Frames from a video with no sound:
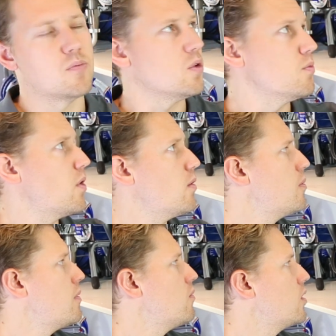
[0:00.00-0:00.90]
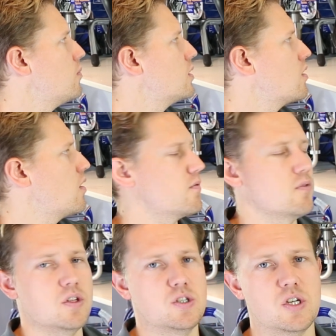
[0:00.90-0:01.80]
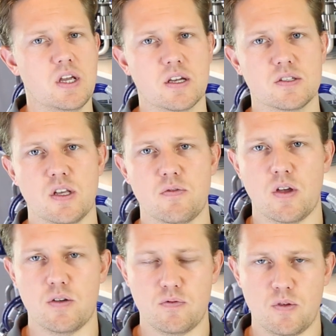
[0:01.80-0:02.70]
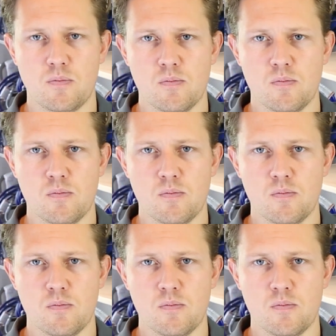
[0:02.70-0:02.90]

you probably want to be going for the GXFF.